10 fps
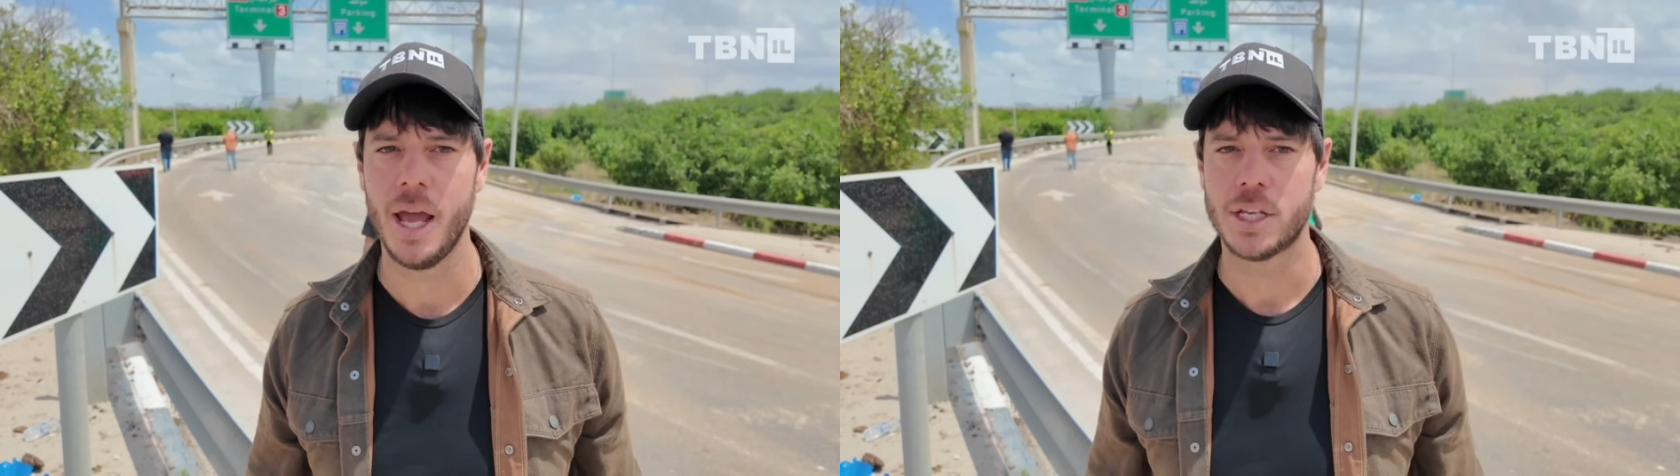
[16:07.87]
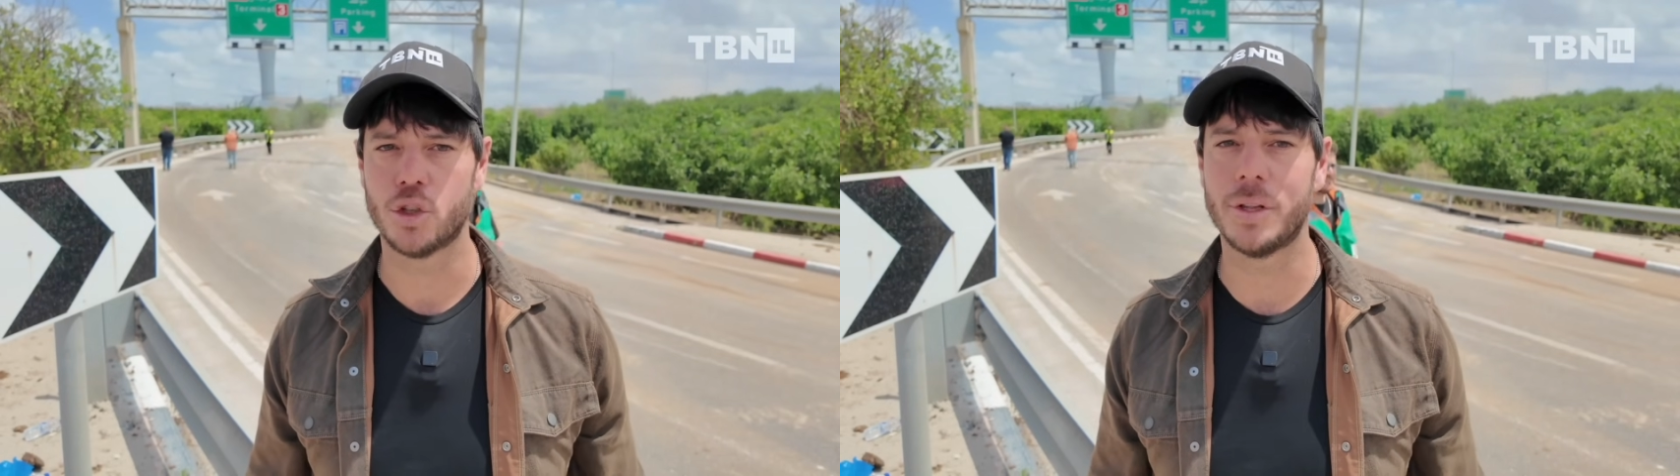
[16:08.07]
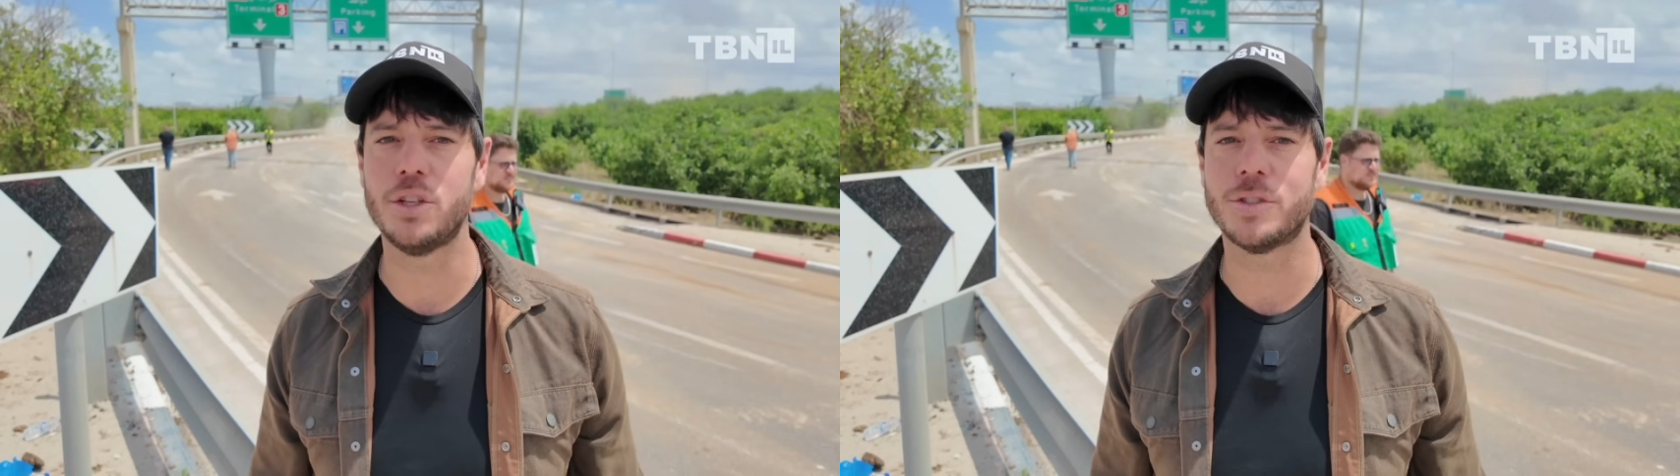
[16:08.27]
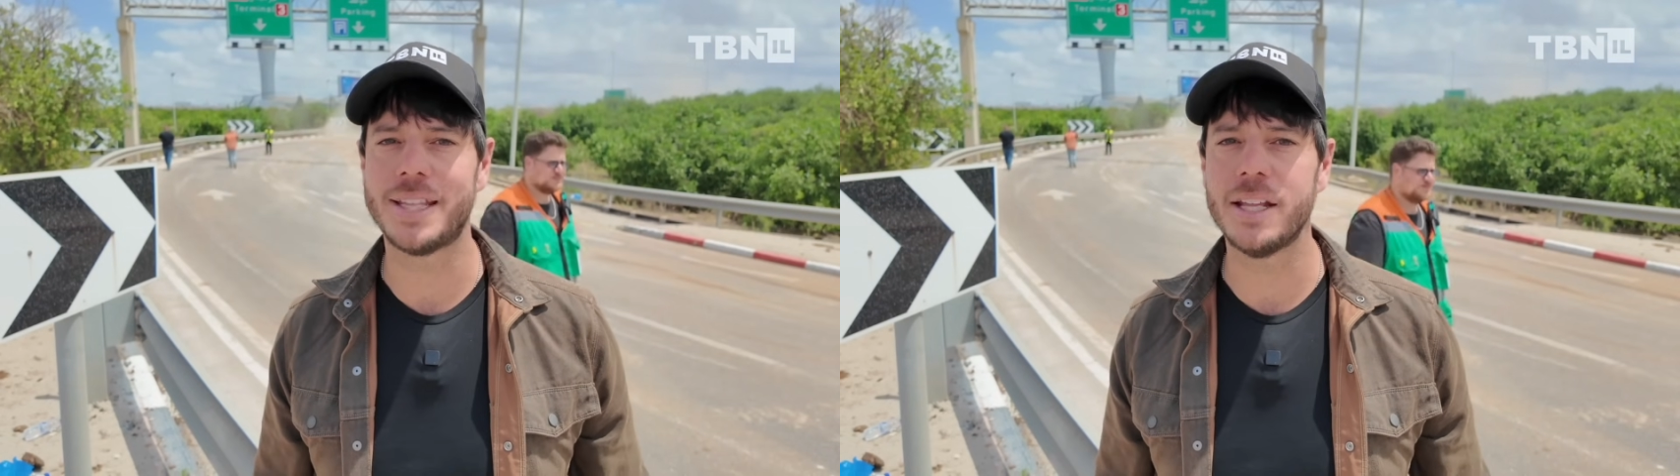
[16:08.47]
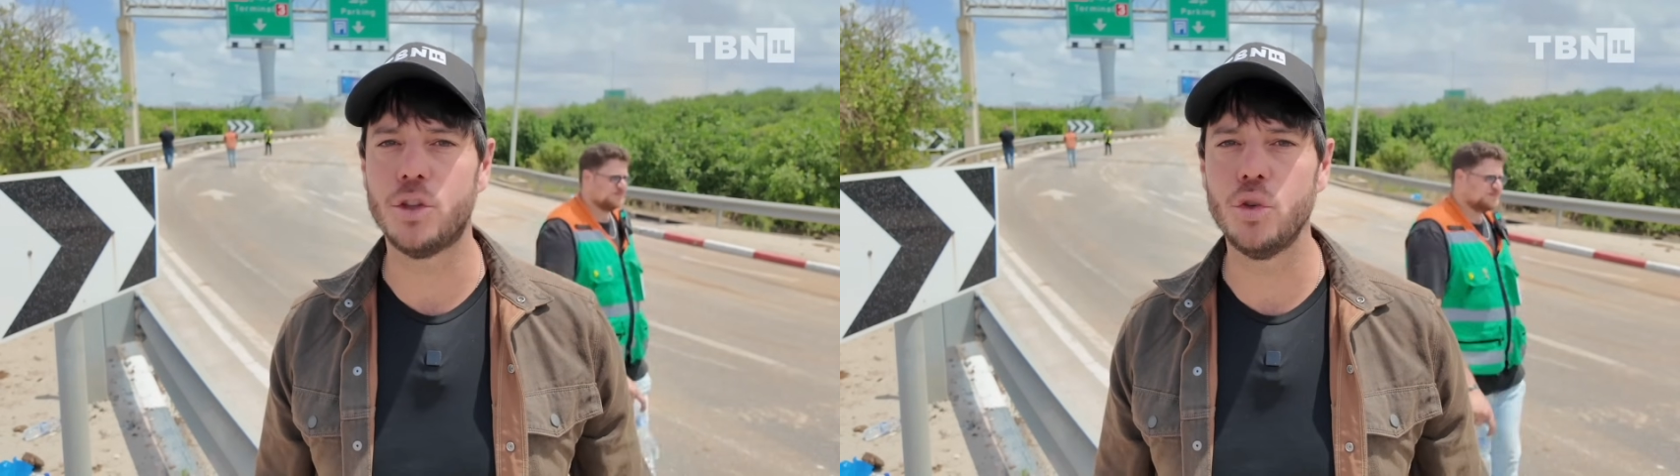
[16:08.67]
so that you
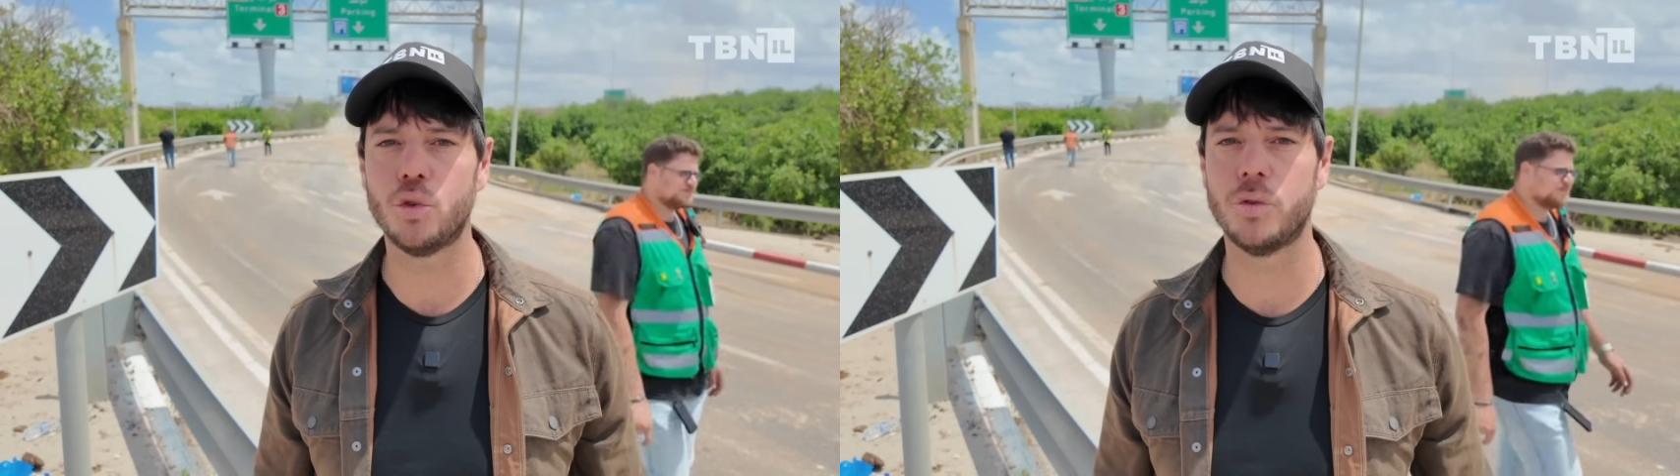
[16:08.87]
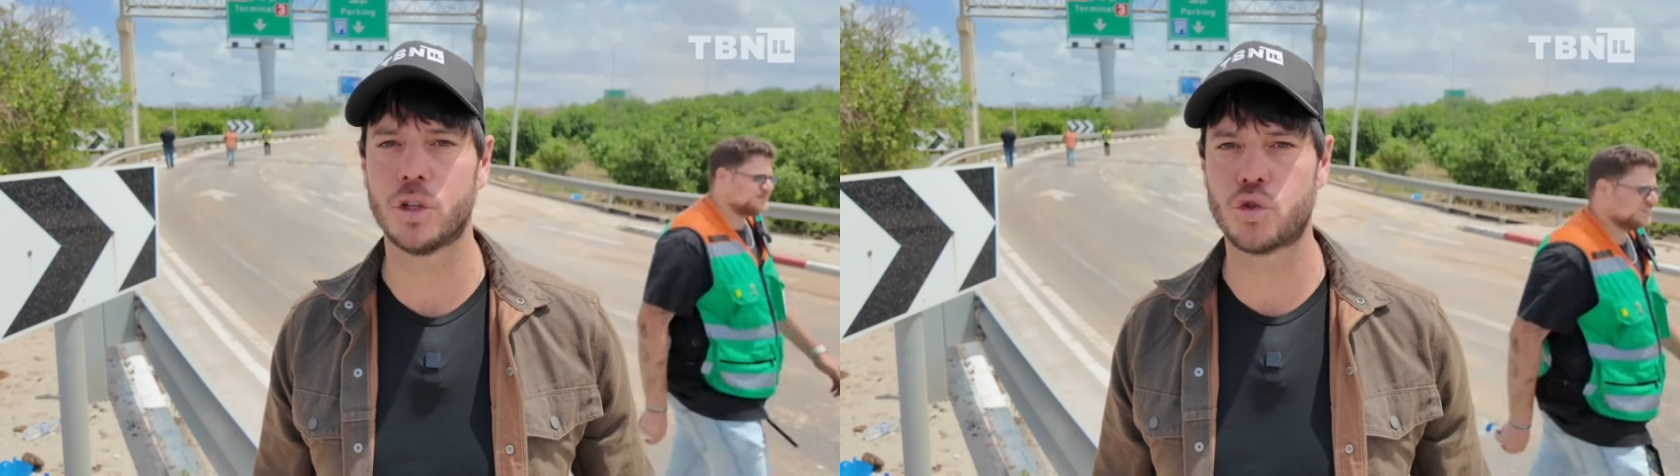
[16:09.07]
stay tuned to the